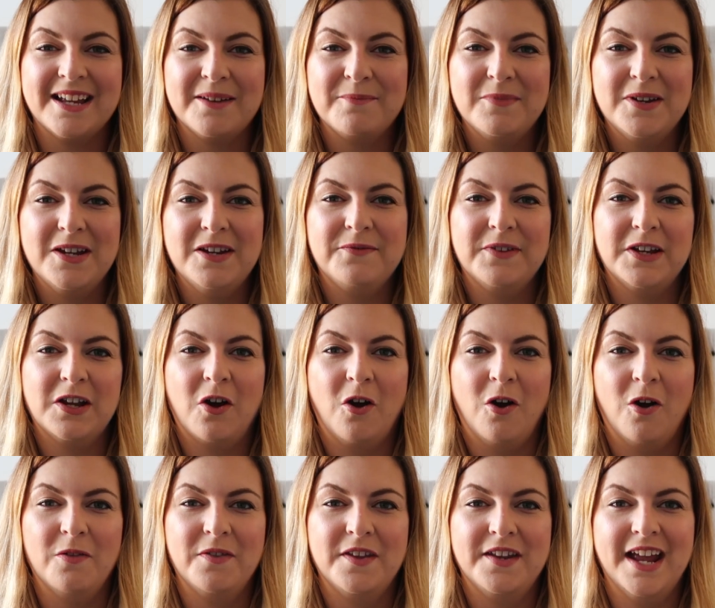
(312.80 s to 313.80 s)
so moving
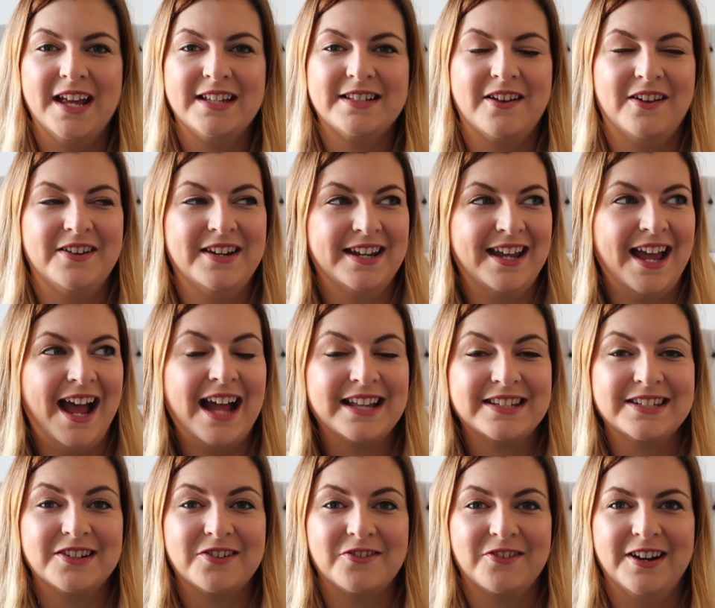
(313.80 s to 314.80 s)
on, the next kind of
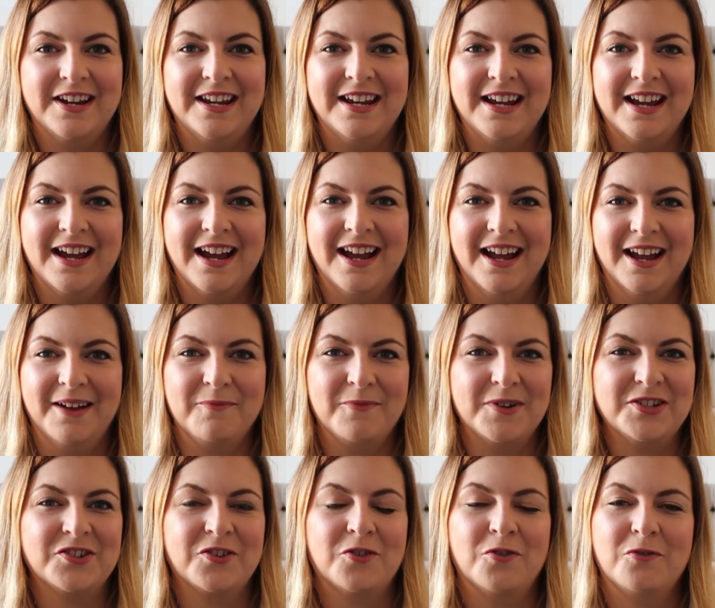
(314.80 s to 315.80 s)
category,
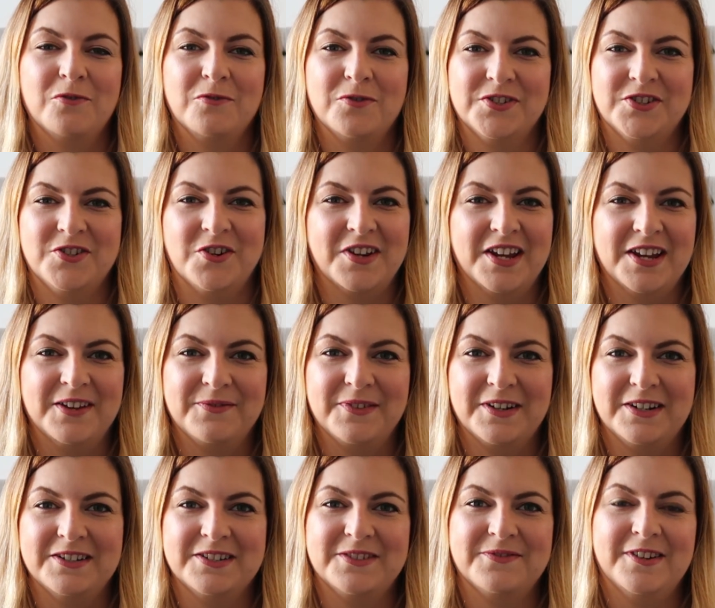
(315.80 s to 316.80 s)
which are all stocking
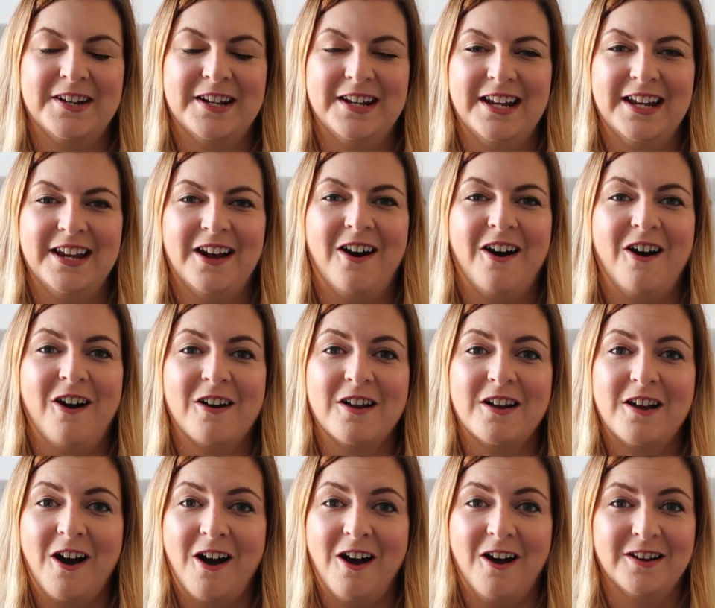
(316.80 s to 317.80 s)
fillers really, are
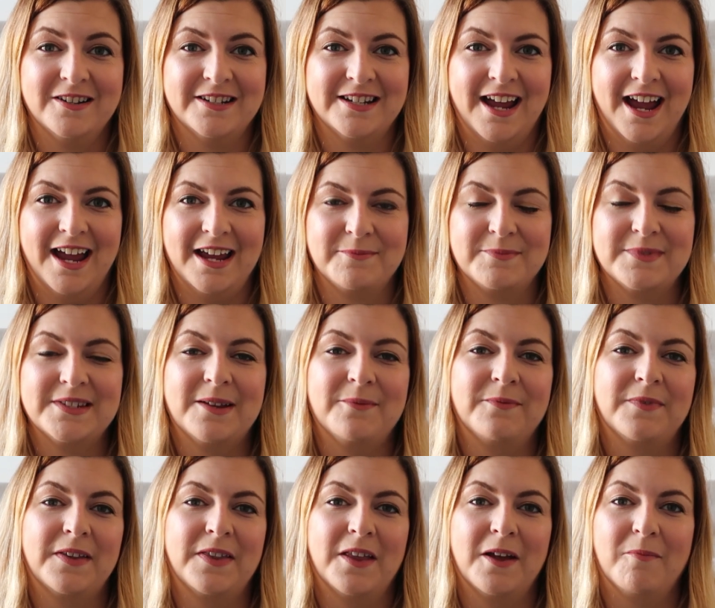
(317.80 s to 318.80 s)
card games,
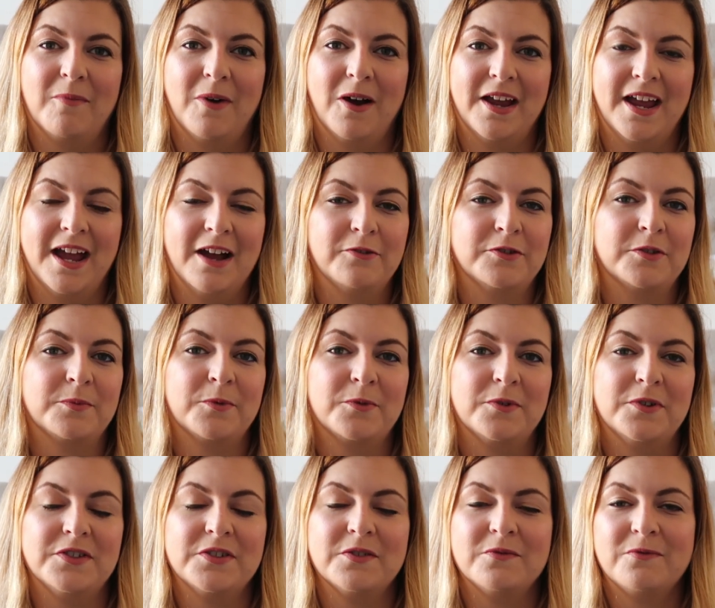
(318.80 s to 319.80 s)
something that my elder
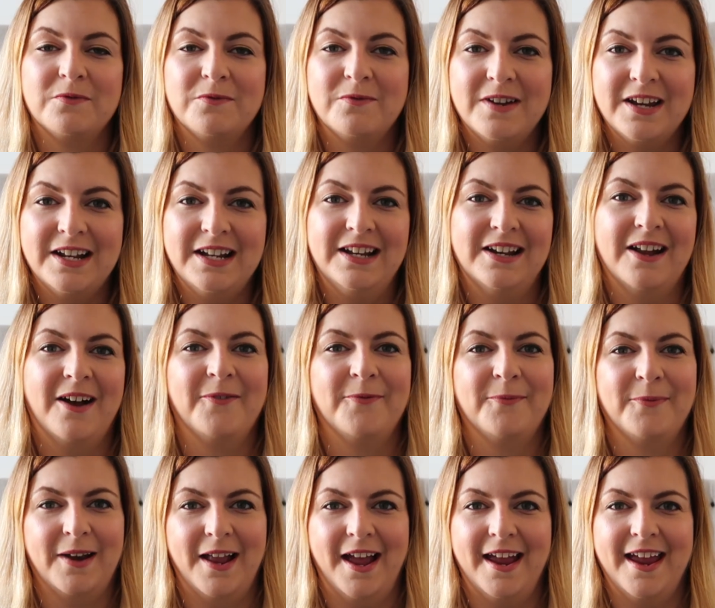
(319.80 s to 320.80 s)
boys really love
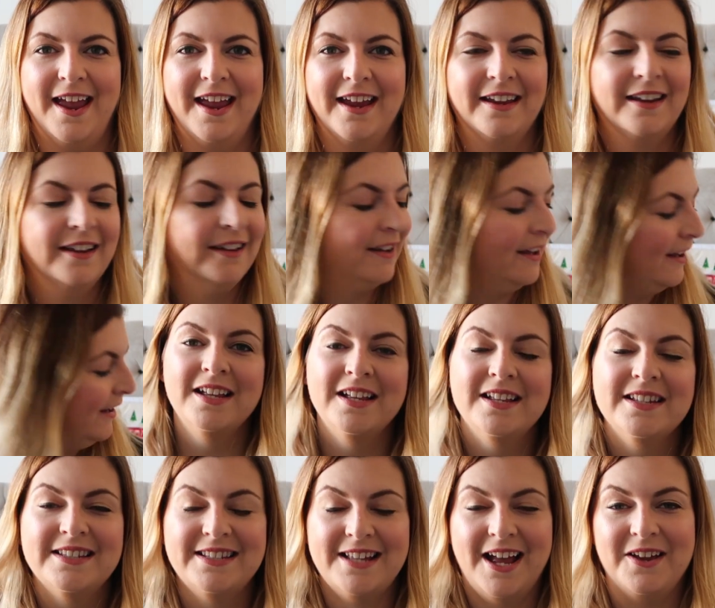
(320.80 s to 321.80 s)
playing.
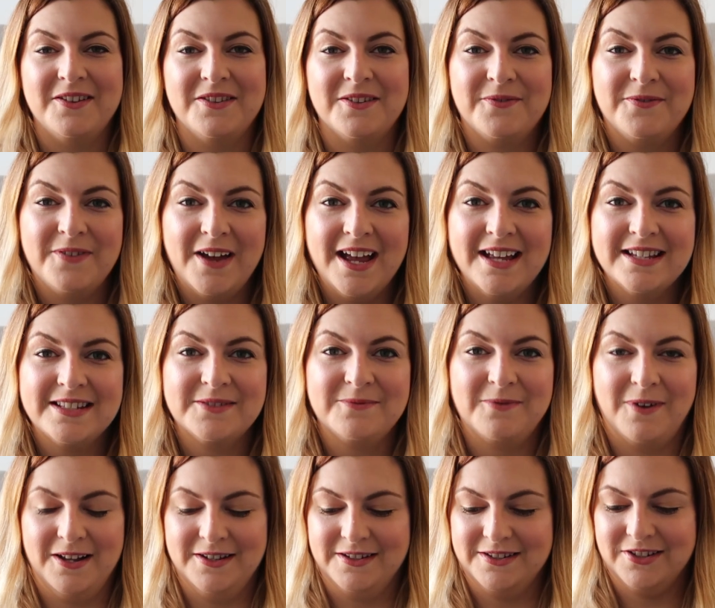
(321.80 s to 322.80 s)
So the first
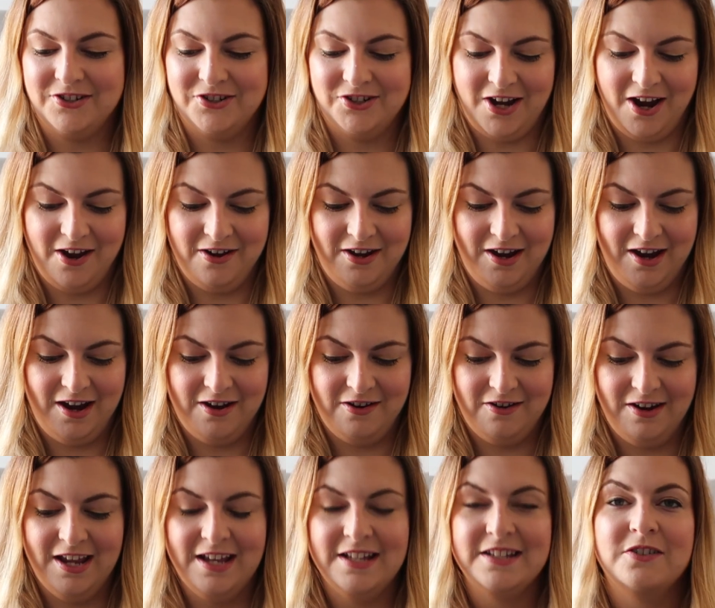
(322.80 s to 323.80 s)
one to show you
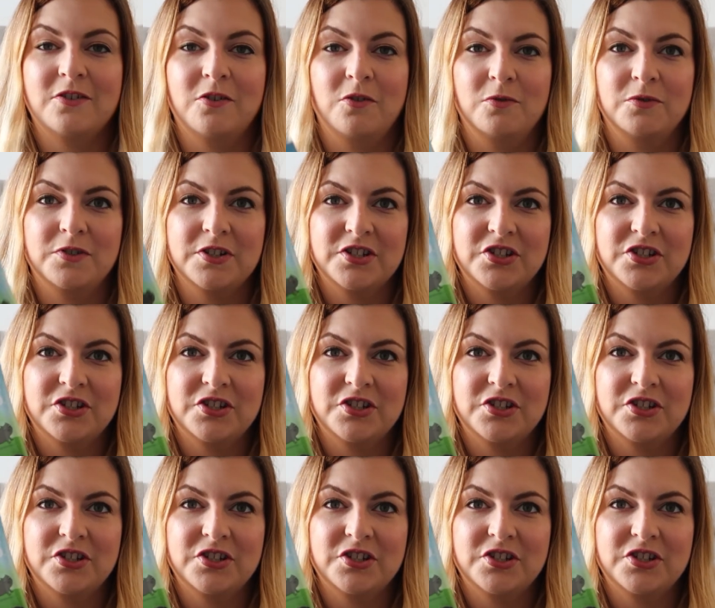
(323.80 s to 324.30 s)
is called